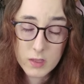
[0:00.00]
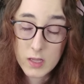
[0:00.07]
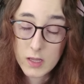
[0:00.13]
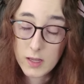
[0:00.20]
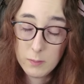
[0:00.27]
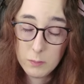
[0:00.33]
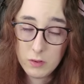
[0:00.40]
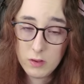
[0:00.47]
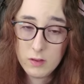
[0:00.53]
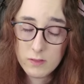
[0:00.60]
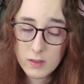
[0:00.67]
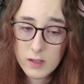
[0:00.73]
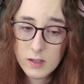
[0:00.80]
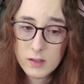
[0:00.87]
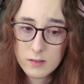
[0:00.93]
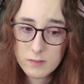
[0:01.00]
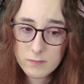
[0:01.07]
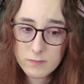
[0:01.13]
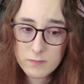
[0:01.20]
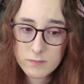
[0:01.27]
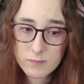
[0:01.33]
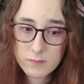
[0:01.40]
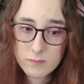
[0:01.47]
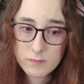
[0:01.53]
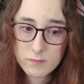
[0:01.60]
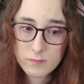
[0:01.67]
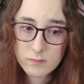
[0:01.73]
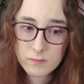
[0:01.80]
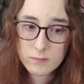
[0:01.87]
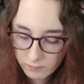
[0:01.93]
I can't believe that.
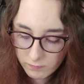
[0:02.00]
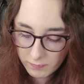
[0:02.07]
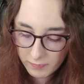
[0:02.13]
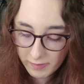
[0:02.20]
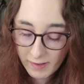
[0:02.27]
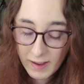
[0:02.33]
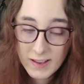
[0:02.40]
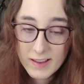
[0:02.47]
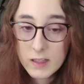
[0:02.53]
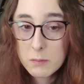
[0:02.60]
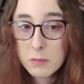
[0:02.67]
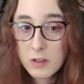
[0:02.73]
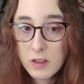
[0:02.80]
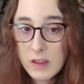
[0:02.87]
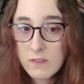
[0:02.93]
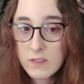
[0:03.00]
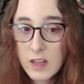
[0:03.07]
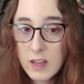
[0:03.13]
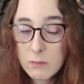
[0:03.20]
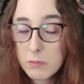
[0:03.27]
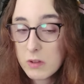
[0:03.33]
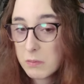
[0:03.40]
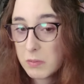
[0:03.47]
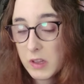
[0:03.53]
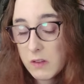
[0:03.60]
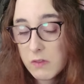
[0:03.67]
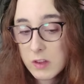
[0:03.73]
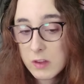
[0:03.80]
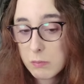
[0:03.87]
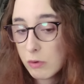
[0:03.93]
I can believe that, but
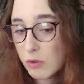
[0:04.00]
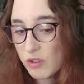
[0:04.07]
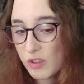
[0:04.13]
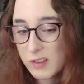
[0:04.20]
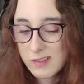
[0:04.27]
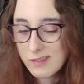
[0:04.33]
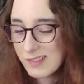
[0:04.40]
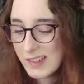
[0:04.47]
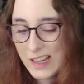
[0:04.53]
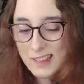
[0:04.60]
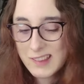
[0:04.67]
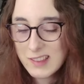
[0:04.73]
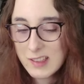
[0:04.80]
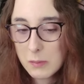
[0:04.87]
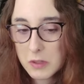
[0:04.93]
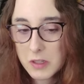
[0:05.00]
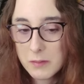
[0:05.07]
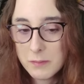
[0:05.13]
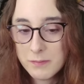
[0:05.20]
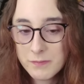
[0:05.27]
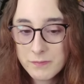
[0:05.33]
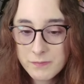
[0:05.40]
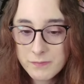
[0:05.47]
believe it's bullshit at the same time.